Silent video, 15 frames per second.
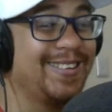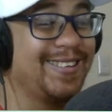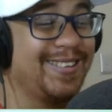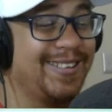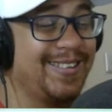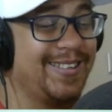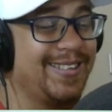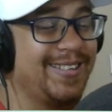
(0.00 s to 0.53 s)

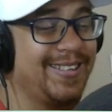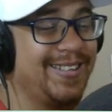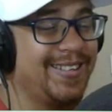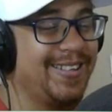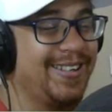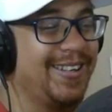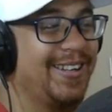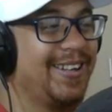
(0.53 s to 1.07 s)

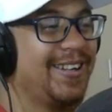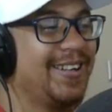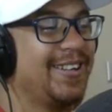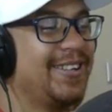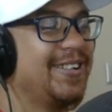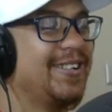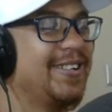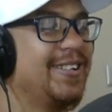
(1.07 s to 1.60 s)

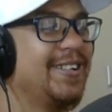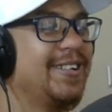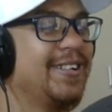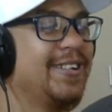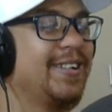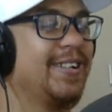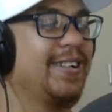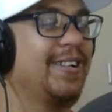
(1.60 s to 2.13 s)

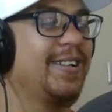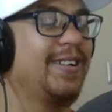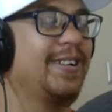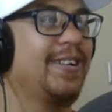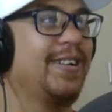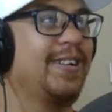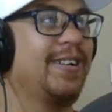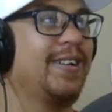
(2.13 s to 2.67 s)

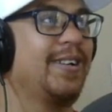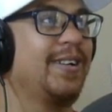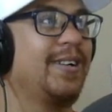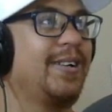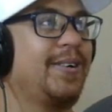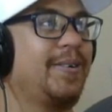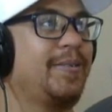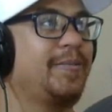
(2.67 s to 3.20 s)

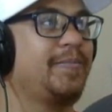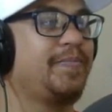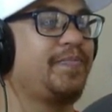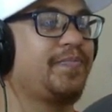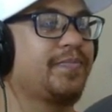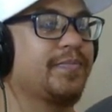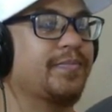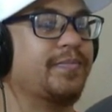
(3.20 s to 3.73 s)

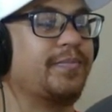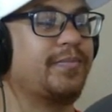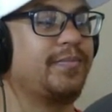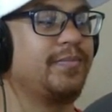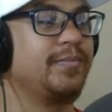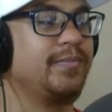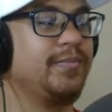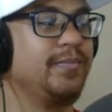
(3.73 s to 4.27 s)

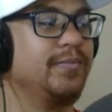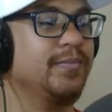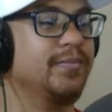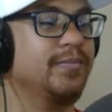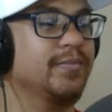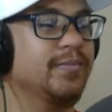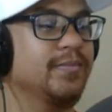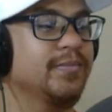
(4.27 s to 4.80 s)

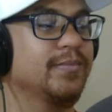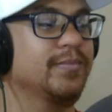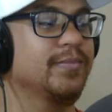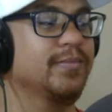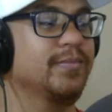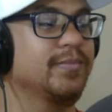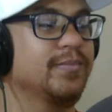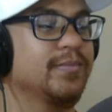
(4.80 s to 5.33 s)

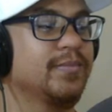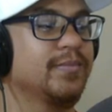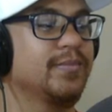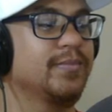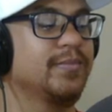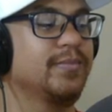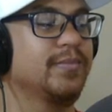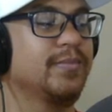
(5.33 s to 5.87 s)

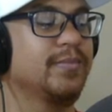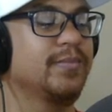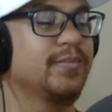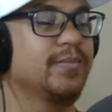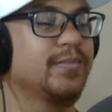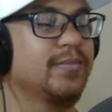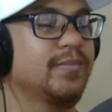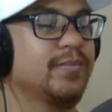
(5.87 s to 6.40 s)

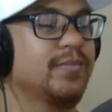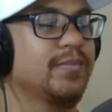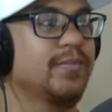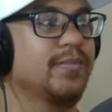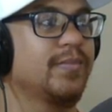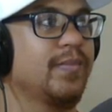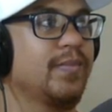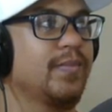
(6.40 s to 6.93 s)

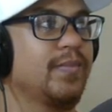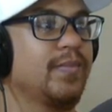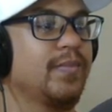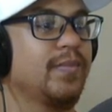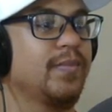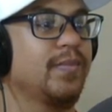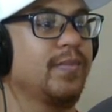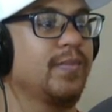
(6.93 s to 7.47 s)

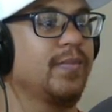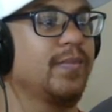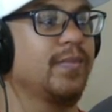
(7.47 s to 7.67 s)
Nothing is said.